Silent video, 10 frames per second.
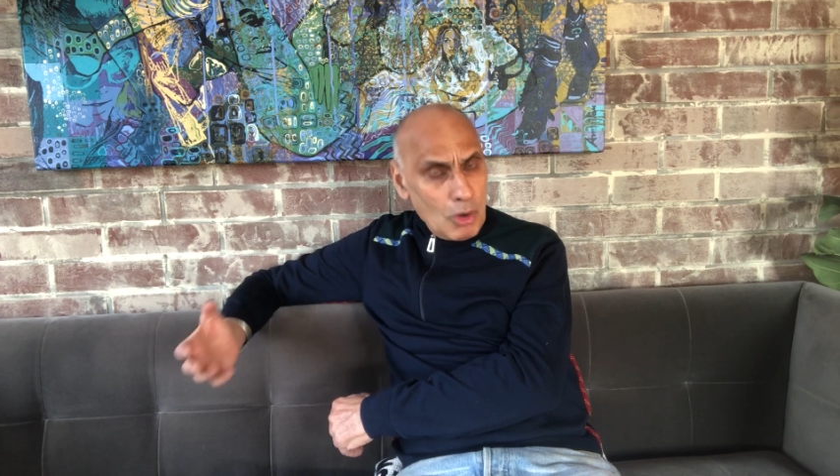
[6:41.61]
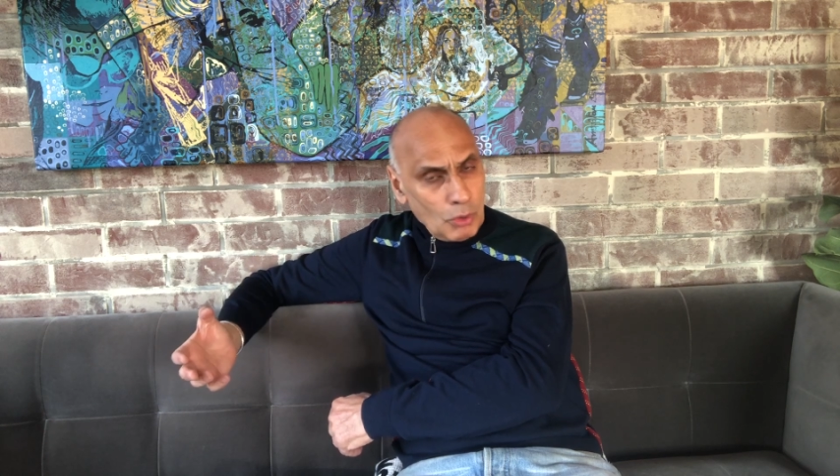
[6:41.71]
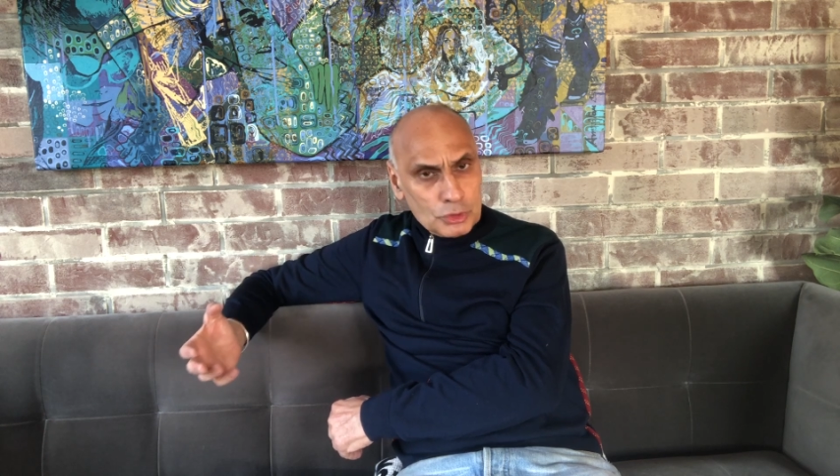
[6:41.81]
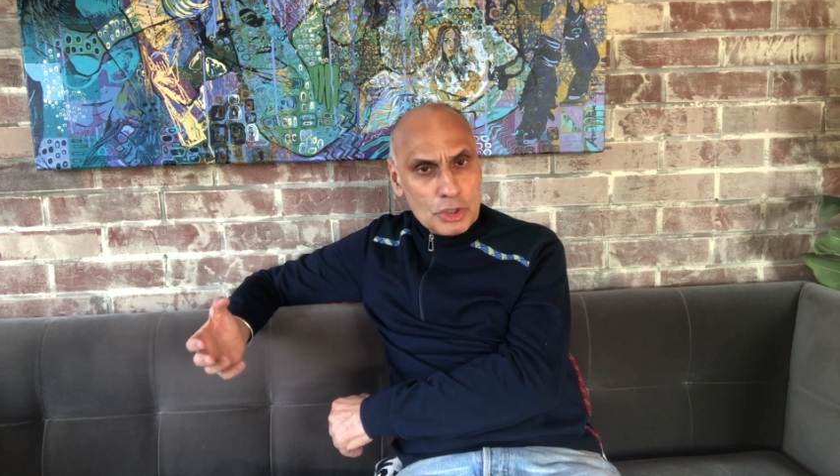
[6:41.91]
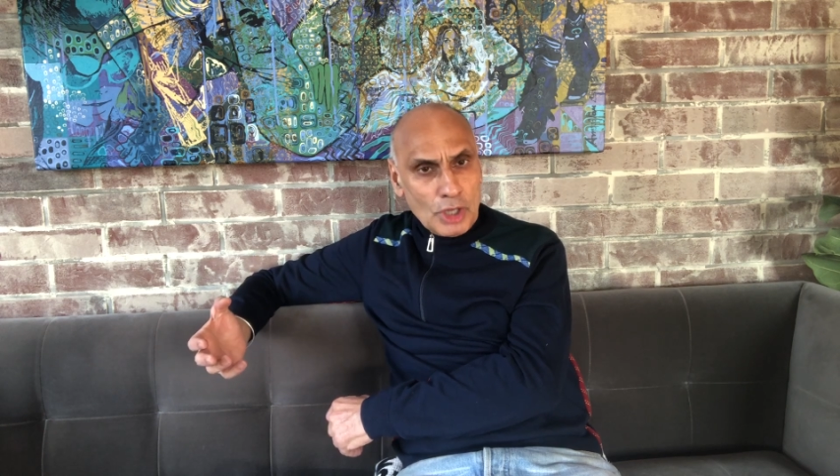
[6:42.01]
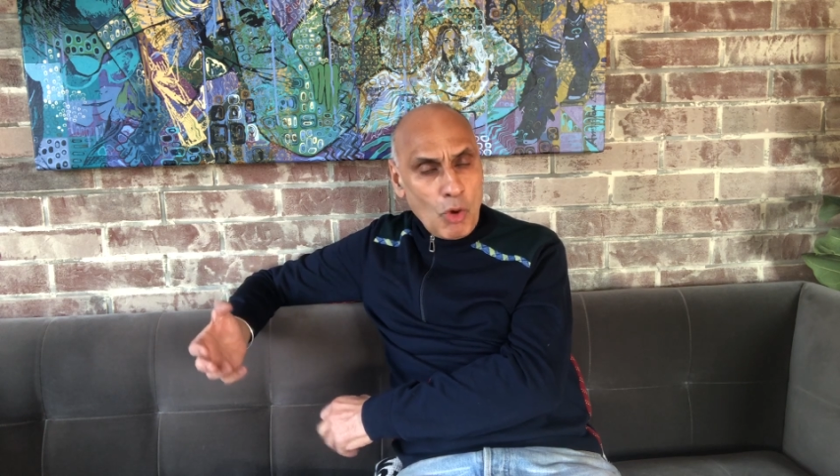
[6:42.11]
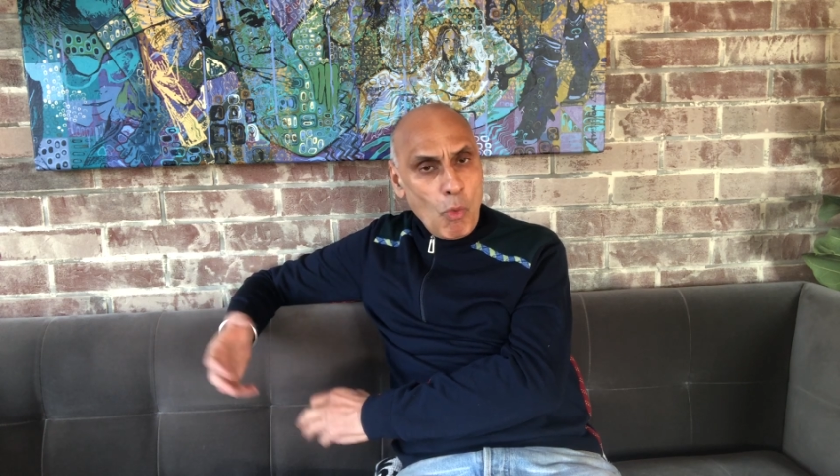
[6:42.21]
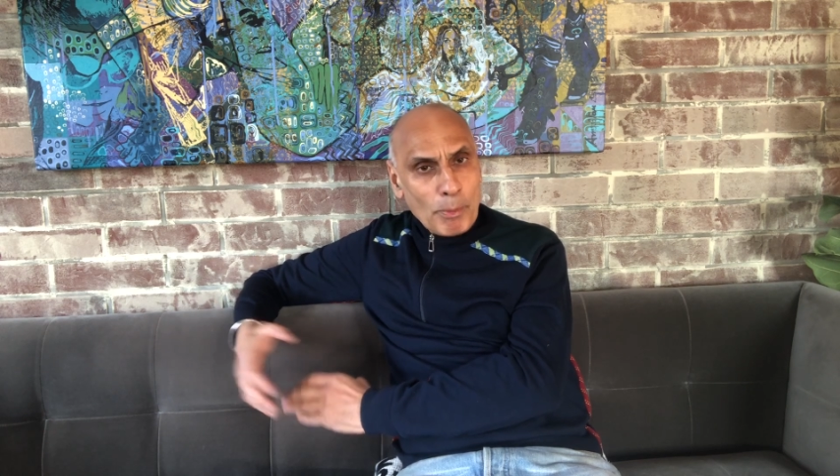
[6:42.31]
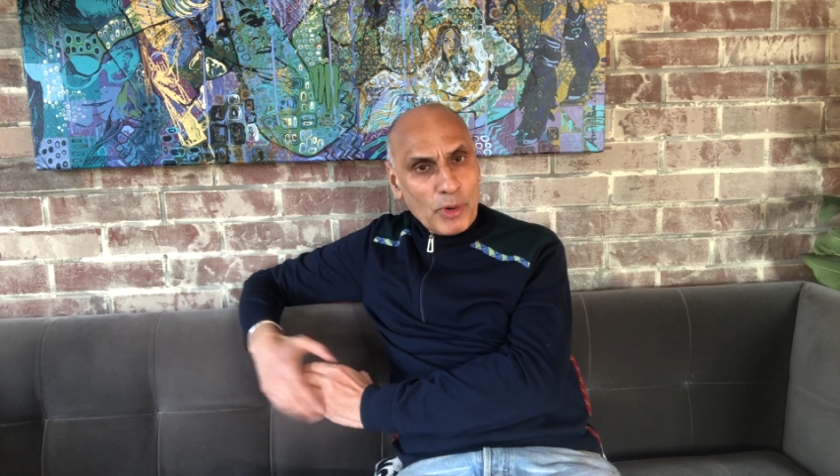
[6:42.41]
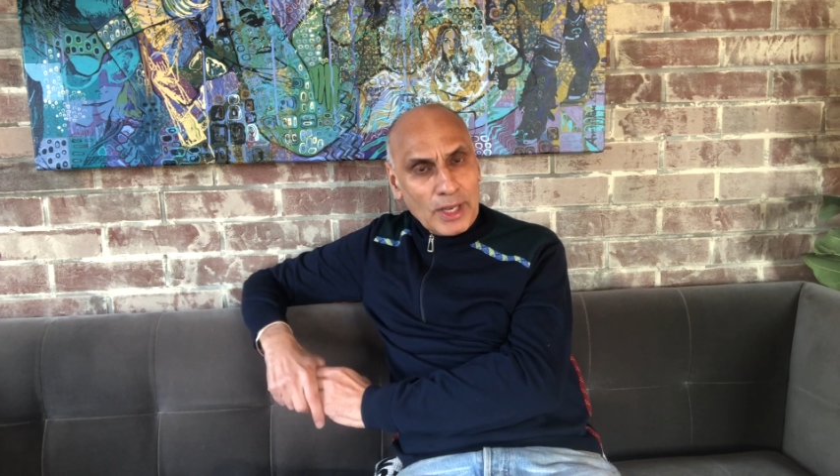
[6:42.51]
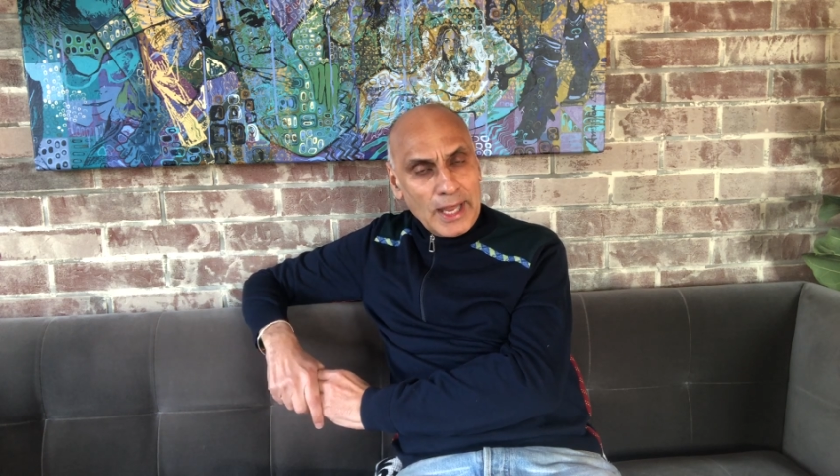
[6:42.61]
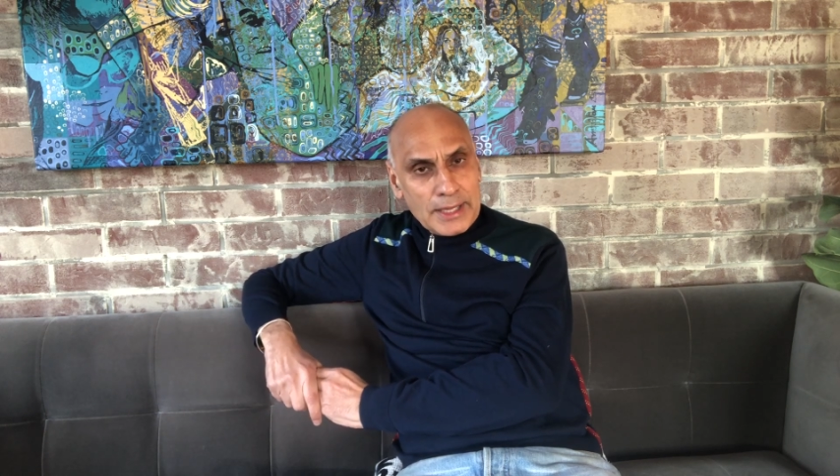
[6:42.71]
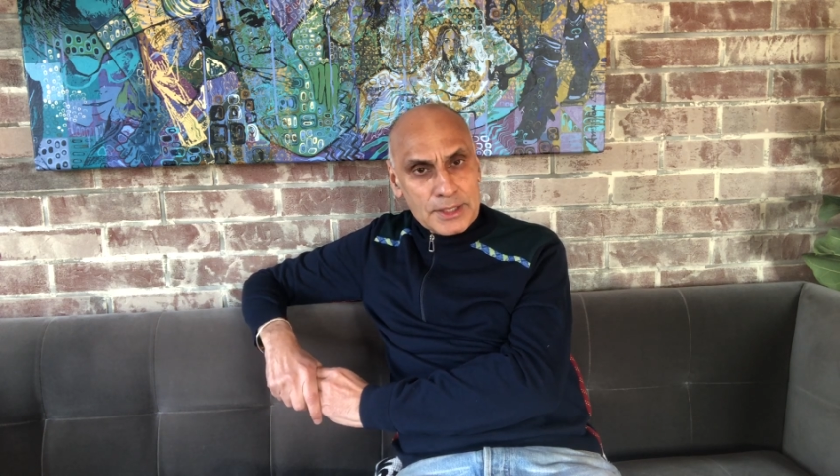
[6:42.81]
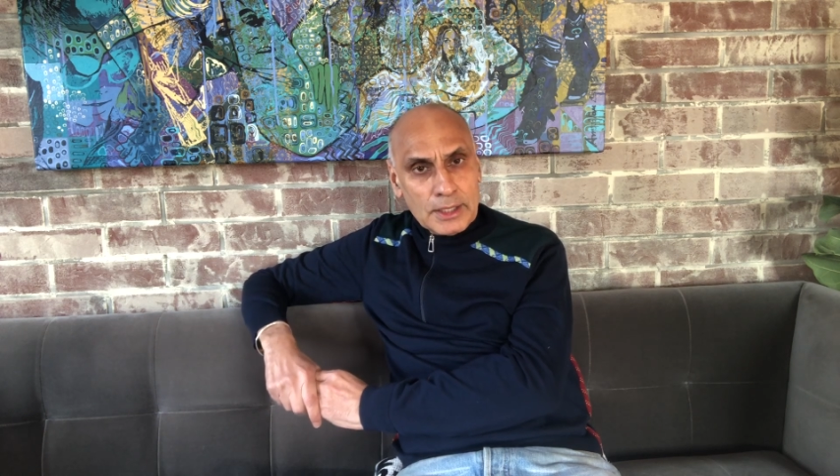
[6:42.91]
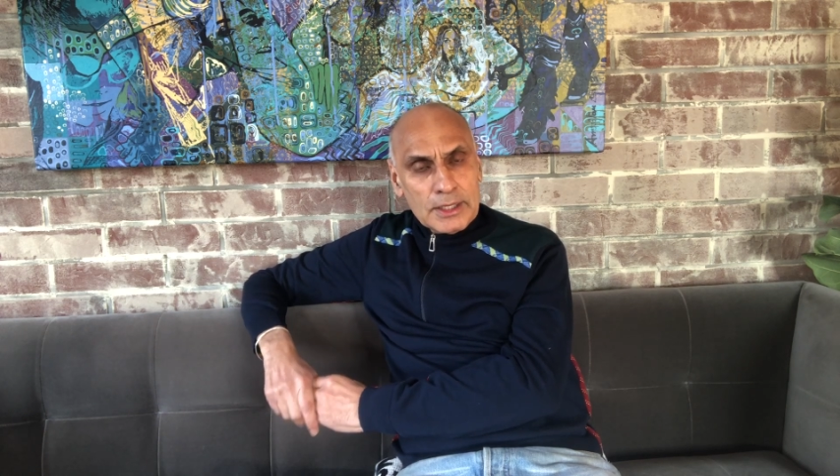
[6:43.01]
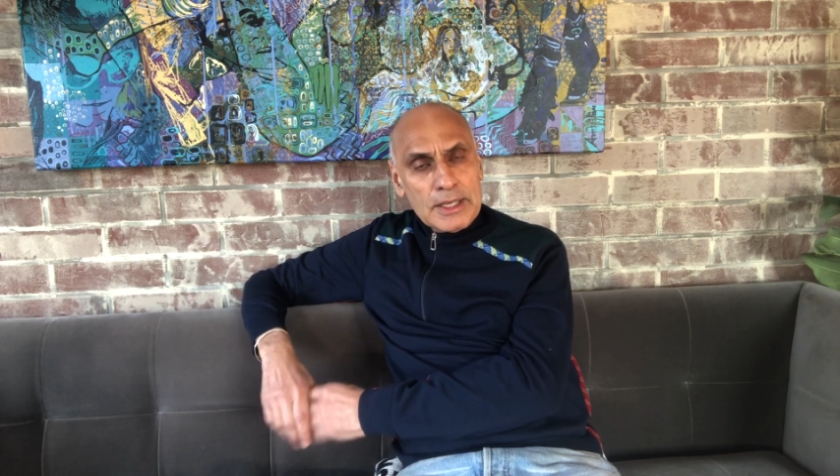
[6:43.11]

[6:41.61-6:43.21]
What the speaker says: onto the corporate ladder.